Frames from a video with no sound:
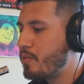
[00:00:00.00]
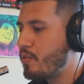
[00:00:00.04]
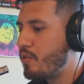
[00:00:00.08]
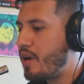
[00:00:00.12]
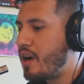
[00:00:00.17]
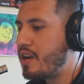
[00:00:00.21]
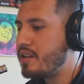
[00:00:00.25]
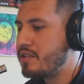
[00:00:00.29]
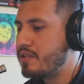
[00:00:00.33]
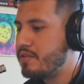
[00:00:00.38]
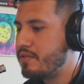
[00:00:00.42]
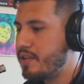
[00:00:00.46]

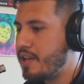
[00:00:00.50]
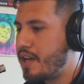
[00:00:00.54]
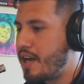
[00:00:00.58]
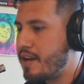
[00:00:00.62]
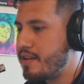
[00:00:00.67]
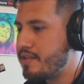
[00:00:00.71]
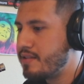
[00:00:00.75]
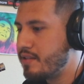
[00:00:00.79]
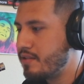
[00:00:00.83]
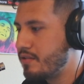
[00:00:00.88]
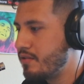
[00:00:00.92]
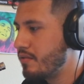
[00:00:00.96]
watching you
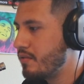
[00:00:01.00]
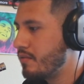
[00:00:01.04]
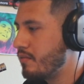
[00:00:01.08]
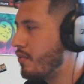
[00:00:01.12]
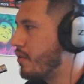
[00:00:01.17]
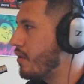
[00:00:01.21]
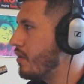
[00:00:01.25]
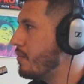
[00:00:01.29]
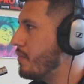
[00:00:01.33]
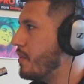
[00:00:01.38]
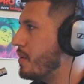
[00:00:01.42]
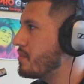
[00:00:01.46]
guys, and during
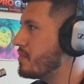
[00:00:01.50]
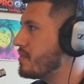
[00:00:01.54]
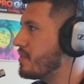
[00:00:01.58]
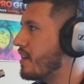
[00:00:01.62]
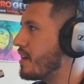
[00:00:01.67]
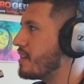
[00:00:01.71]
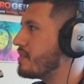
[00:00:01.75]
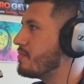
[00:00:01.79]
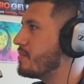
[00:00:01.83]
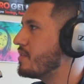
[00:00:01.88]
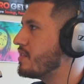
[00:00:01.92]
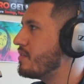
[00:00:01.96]
warm-ups, you
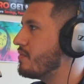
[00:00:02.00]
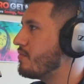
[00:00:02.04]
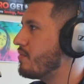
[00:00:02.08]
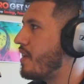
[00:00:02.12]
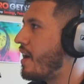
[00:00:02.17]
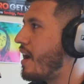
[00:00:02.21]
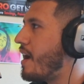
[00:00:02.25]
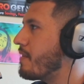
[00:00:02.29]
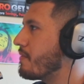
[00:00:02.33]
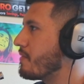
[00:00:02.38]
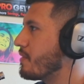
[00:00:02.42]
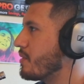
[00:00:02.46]
guys would be shooting
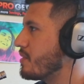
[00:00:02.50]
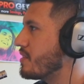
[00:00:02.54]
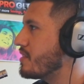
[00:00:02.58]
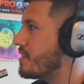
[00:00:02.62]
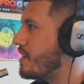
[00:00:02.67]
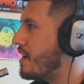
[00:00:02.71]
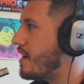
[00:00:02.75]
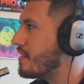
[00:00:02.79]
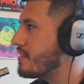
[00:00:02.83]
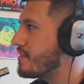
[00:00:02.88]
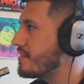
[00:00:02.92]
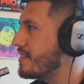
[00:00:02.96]
half-court
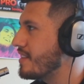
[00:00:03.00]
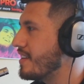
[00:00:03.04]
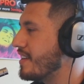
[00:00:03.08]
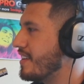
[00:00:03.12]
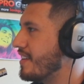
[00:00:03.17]
shots.